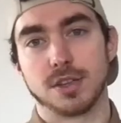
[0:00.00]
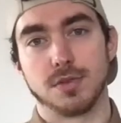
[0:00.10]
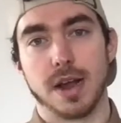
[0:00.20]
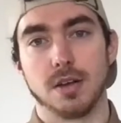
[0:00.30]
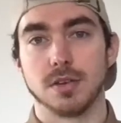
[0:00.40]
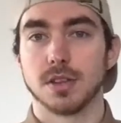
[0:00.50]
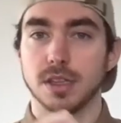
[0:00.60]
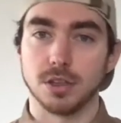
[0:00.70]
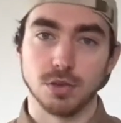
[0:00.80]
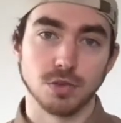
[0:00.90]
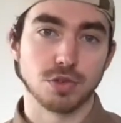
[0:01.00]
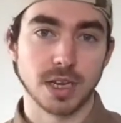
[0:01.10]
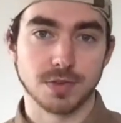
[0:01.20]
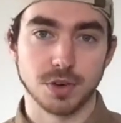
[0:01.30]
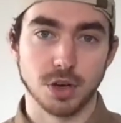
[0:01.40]
around, then you
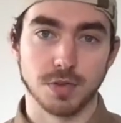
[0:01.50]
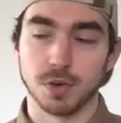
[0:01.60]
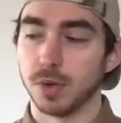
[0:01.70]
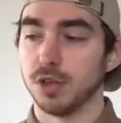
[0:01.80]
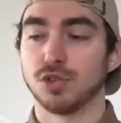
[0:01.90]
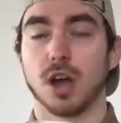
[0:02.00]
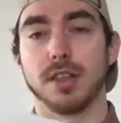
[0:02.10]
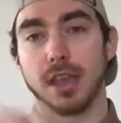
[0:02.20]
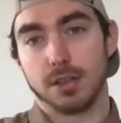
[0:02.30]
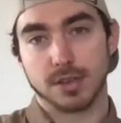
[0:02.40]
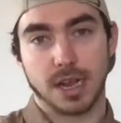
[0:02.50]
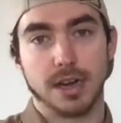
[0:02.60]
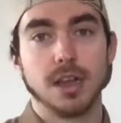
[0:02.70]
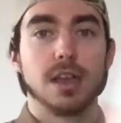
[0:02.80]
transfer it over. Well, you draw on the other side,